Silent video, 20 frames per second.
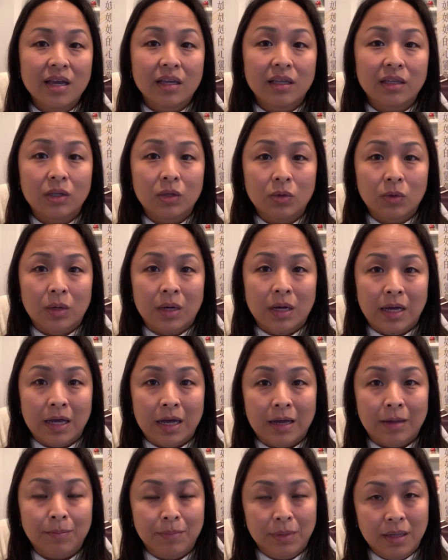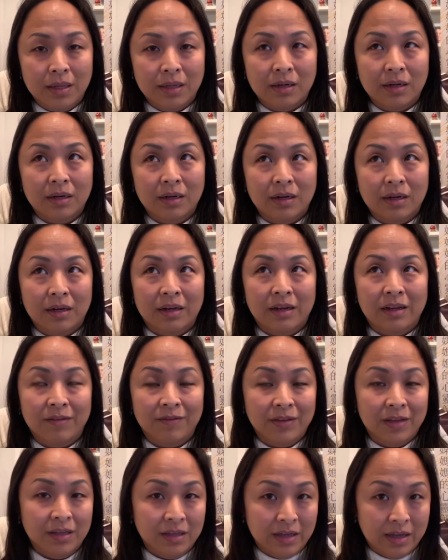you have been
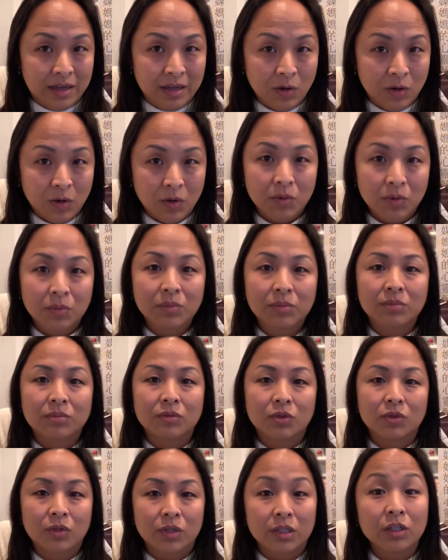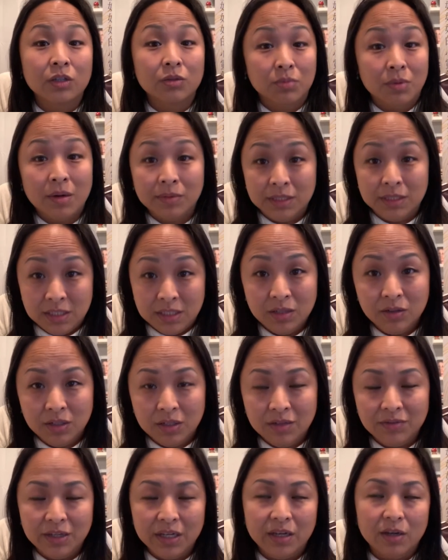living at home, or you're probably still
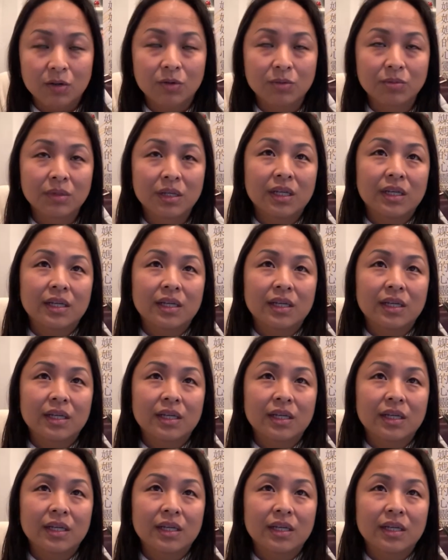living at home,